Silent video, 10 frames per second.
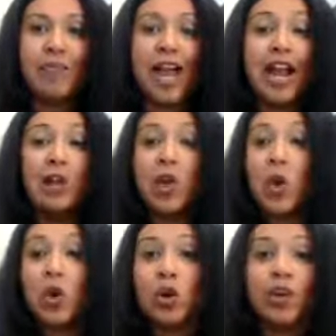by our
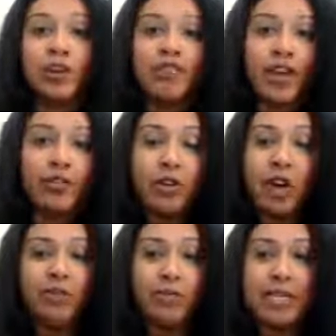local and our federal
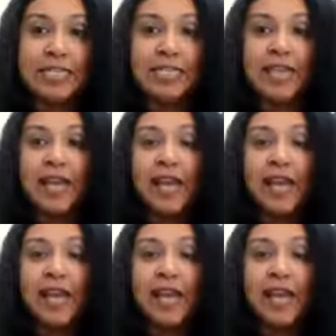governments,